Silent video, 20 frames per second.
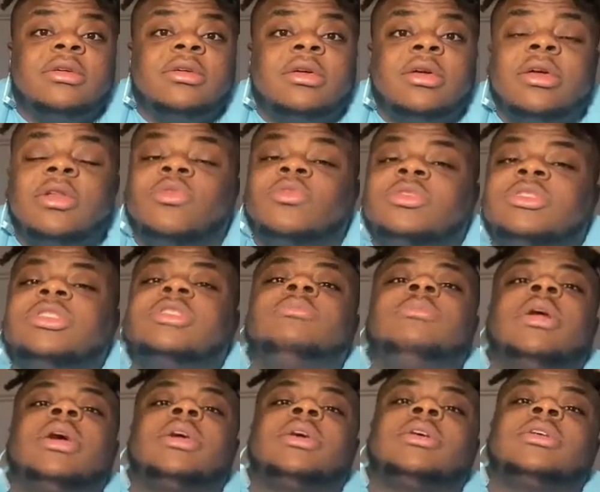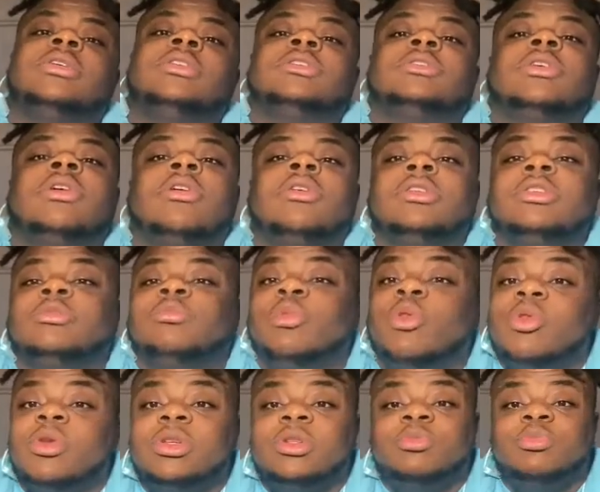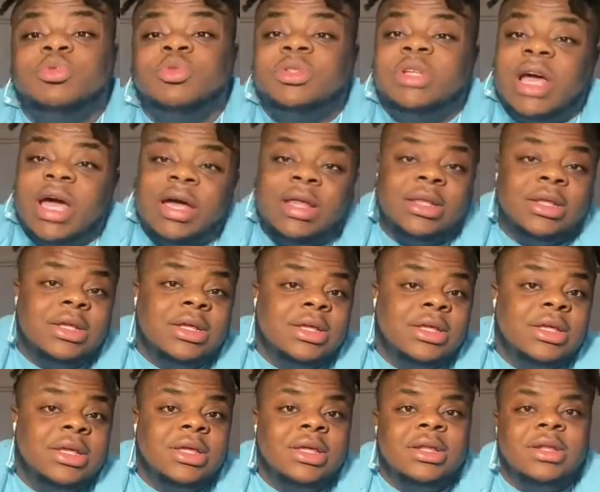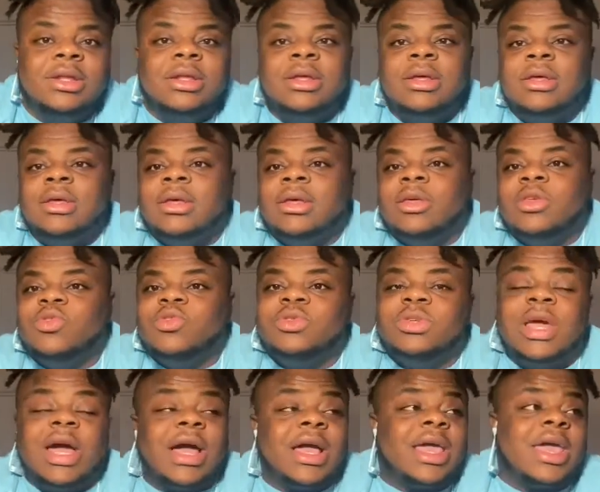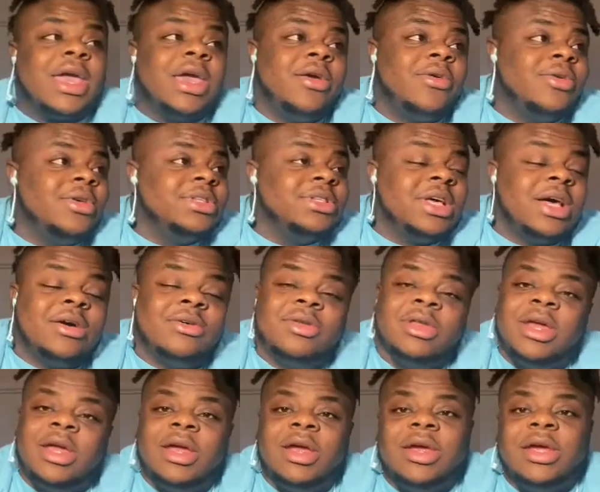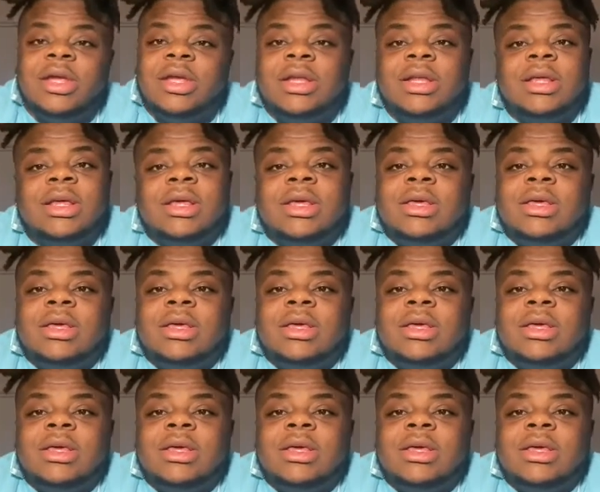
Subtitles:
It don't seem like it because all this police brutality and you got Karens out there and